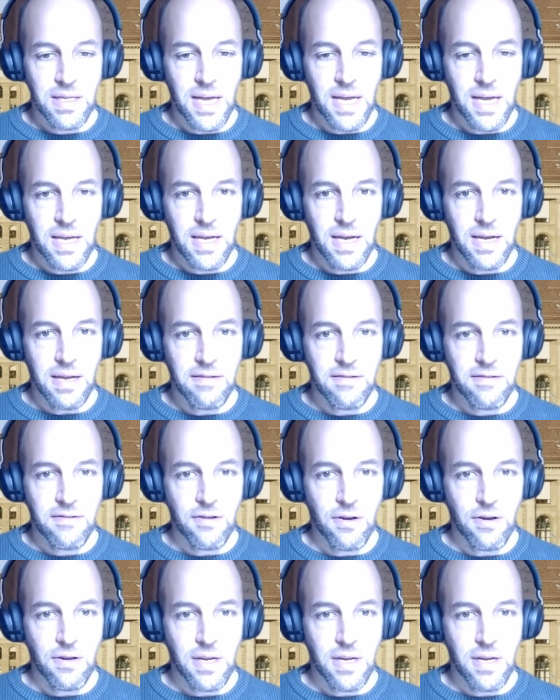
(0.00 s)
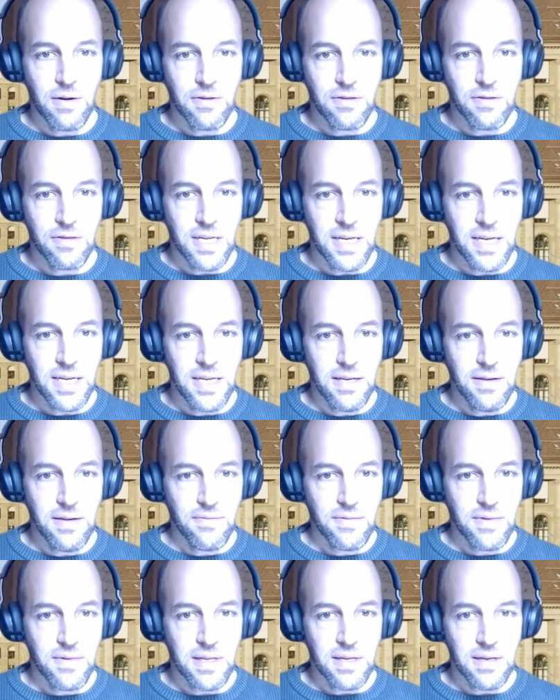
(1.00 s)
decades turn out
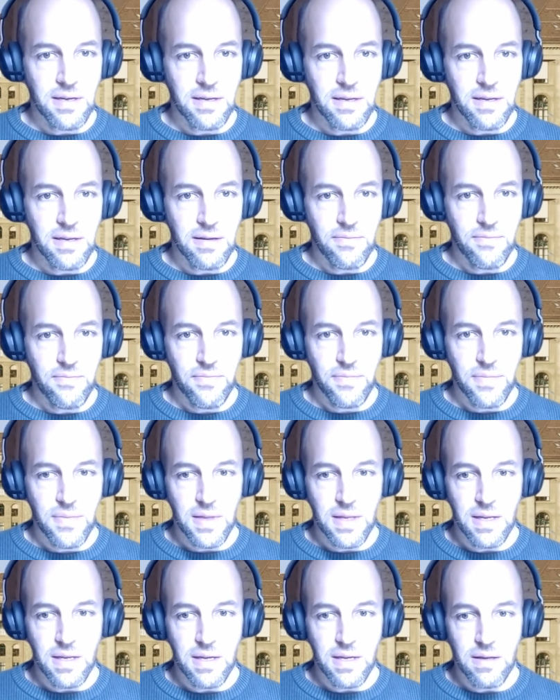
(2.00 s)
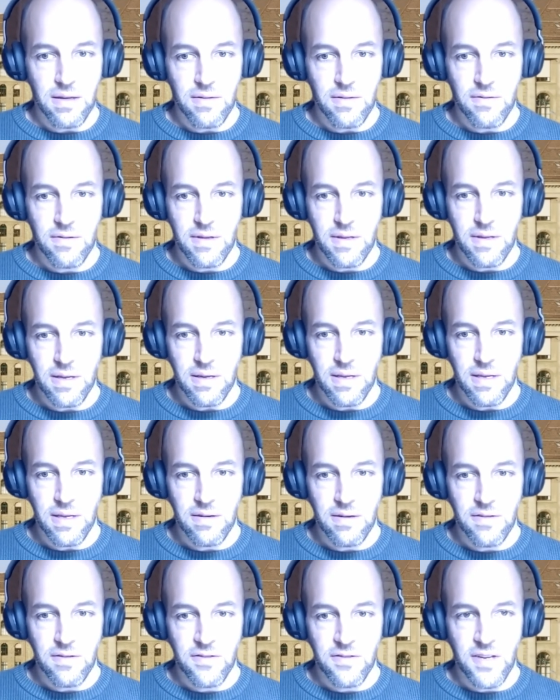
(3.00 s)
today? The
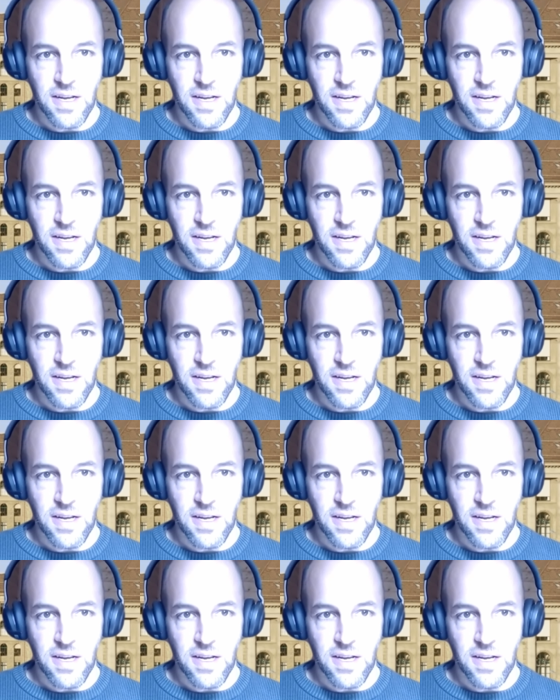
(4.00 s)
year